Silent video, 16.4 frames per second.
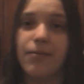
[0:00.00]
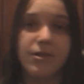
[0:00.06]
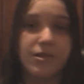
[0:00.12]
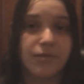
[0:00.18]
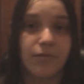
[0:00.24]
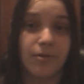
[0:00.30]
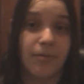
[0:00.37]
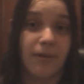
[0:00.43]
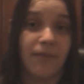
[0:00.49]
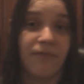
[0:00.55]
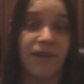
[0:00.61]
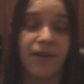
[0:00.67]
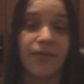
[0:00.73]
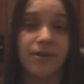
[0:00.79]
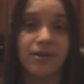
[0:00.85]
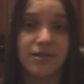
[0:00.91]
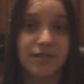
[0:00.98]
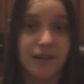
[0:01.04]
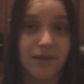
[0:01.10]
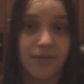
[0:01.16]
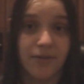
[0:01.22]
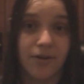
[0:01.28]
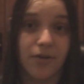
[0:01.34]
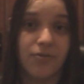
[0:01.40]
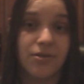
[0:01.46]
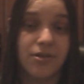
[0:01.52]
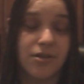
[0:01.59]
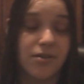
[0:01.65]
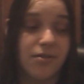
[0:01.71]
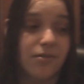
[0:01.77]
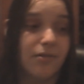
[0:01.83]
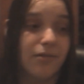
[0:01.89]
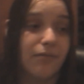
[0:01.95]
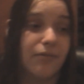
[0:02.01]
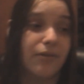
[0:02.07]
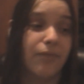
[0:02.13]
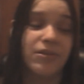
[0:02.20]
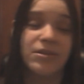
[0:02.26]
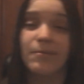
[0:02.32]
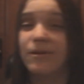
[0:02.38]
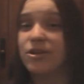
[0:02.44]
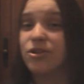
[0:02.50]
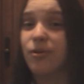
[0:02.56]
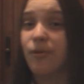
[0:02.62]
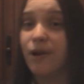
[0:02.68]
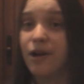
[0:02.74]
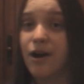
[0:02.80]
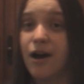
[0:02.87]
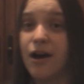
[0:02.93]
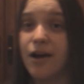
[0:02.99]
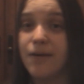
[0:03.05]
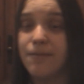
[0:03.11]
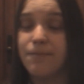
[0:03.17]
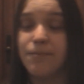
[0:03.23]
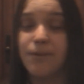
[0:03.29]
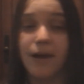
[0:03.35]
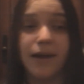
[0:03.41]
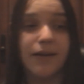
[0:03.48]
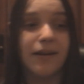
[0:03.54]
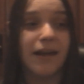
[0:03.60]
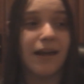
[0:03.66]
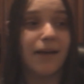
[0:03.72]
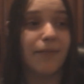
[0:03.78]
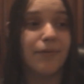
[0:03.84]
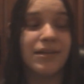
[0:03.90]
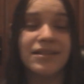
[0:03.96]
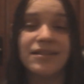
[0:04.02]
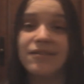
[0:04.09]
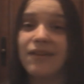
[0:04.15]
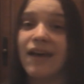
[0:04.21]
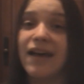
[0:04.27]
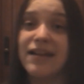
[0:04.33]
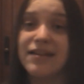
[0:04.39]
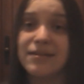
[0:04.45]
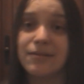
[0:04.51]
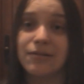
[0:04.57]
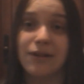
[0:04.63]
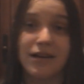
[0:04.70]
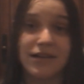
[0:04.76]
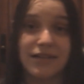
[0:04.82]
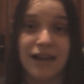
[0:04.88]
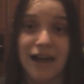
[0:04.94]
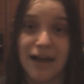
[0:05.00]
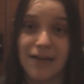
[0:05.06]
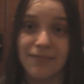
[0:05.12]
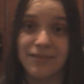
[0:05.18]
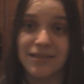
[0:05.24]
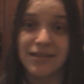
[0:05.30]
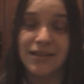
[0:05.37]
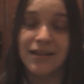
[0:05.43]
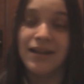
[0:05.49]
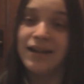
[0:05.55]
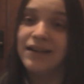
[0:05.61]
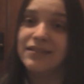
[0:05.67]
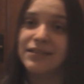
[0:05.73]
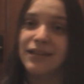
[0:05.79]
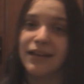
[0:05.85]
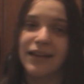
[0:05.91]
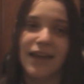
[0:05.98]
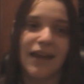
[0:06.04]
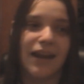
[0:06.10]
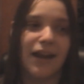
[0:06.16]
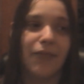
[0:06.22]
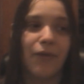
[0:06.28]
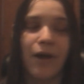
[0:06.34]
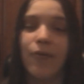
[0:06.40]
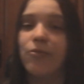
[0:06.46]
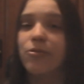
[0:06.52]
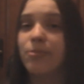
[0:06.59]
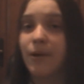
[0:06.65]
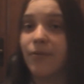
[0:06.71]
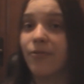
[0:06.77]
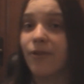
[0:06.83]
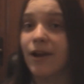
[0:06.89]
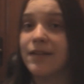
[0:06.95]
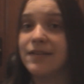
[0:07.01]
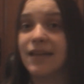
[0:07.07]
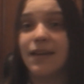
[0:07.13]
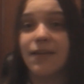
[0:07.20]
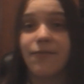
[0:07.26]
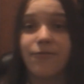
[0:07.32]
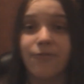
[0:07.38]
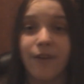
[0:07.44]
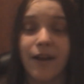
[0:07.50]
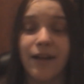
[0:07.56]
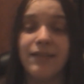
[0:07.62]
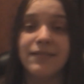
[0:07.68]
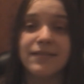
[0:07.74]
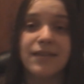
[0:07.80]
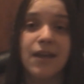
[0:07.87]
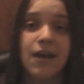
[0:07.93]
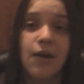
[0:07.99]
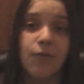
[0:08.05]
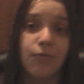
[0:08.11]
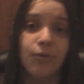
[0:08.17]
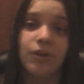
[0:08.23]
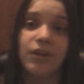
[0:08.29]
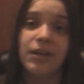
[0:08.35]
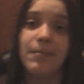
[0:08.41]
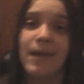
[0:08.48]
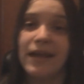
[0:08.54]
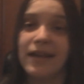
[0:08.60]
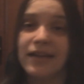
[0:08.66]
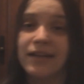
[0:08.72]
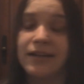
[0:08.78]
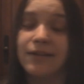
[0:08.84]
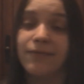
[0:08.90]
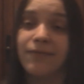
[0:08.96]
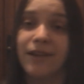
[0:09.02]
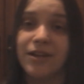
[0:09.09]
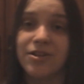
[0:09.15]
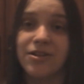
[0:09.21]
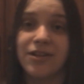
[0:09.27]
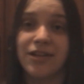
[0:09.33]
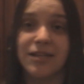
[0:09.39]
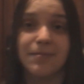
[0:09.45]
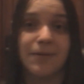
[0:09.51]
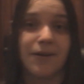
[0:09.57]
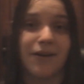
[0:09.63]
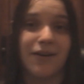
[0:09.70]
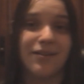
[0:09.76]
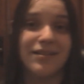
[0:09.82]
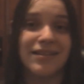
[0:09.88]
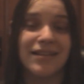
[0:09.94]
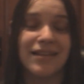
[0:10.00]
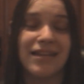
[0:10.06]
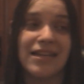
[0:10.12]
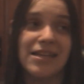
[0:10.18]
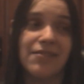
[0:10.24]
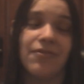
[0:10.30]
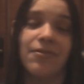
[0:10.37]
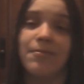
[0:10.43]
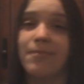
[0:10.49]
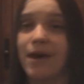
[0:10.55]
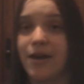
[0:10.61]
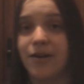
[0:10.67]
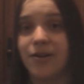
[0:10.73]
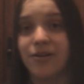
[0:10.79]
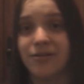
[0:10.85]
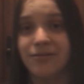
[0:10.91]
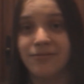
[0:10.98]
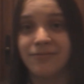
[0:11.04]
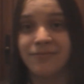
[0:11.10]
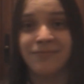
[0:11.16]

It wasn't one of my favorites to ever go to. There wasn't much going on, but we still had some great times. Because again, I went with my friends, and friends really make a convention experience even better.